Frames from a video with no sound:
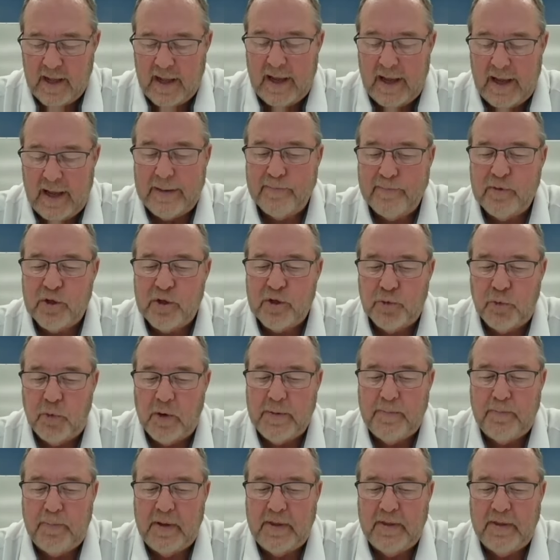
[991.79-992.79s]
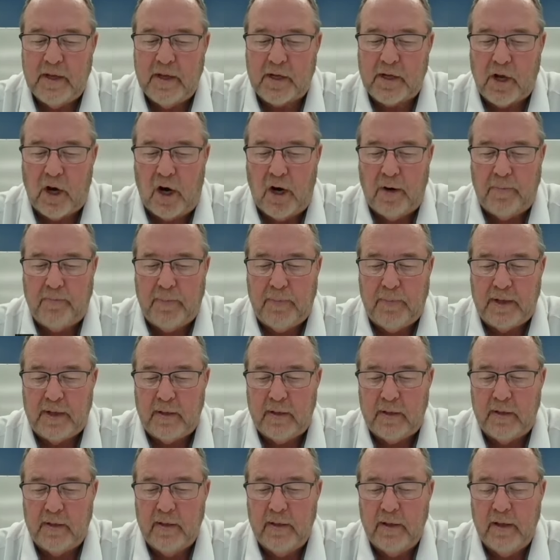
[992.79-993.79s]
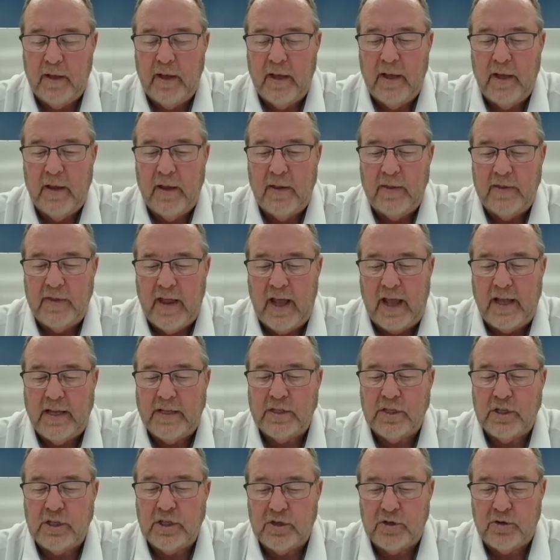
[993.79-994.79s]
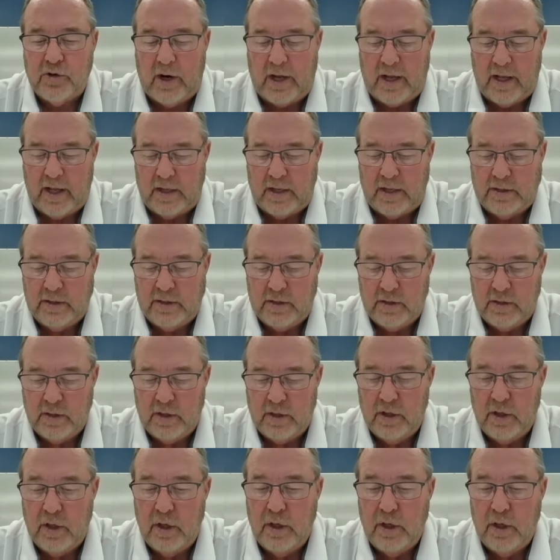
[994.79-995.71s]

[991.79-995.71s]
I'm sweeping the carpet. That's strange.